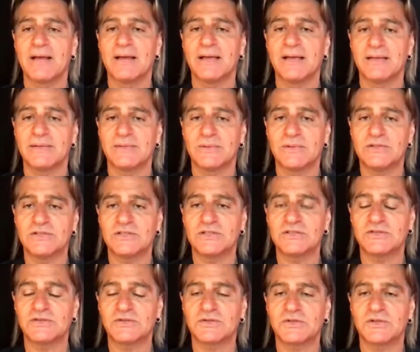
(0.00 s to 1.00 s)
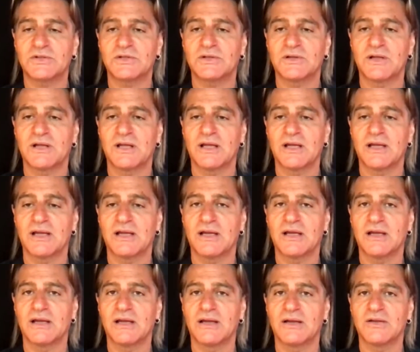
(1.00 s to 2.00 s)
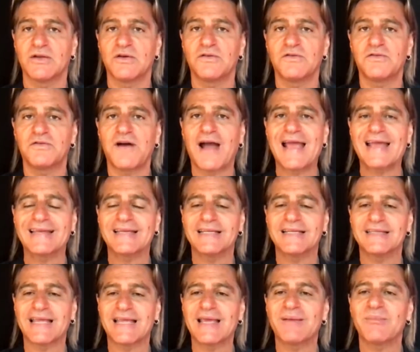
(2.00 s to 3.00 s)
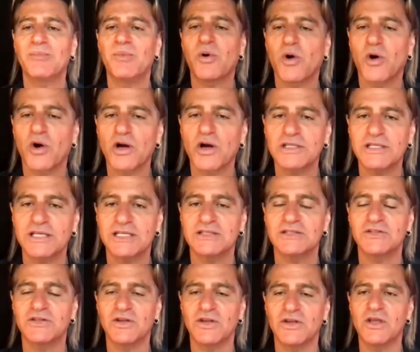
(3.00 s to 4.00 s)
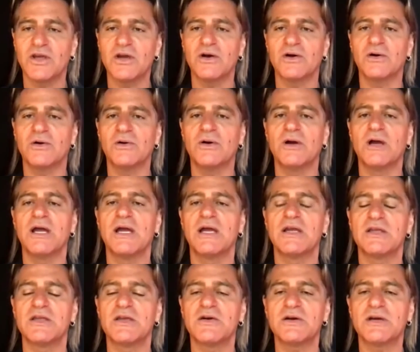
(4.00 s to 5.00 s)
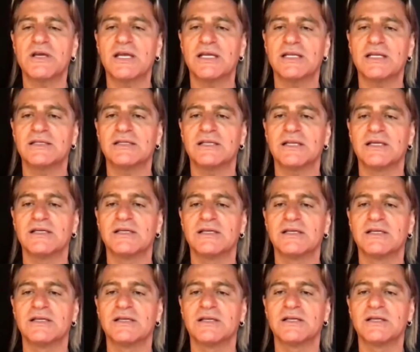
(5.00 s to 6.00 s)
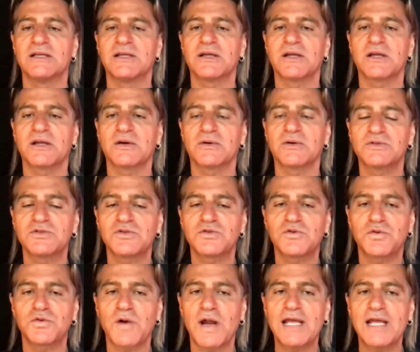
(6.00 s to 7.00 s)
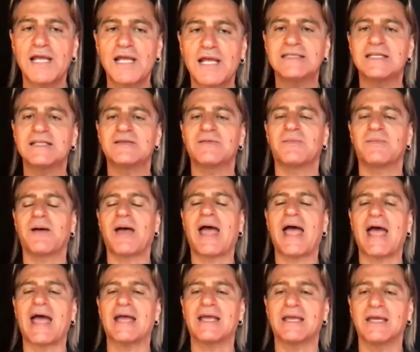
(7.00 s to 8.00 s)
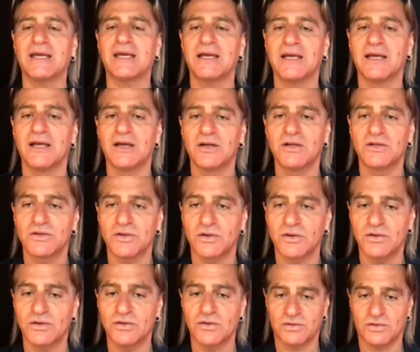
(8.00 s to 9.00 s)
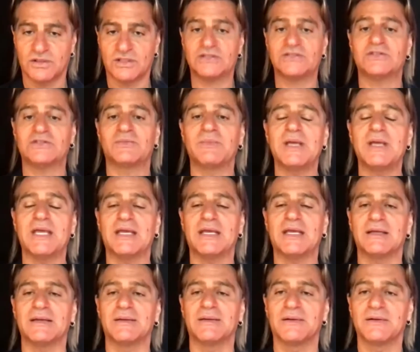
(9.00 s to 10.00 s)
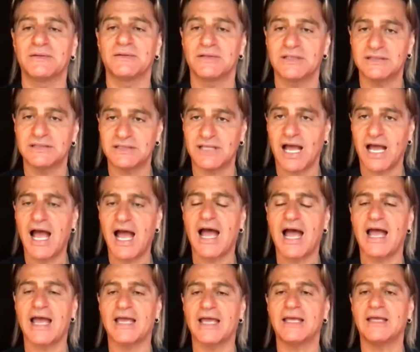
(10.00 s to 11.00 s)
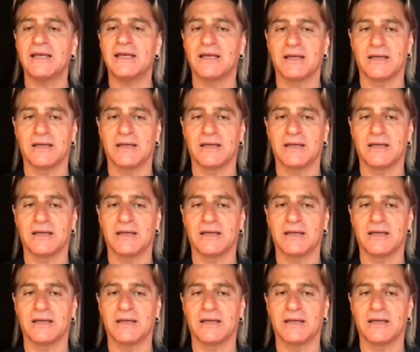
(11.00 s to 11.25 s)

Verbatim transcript: okay, which is you find it important to you, you can trace it back to this me, this I.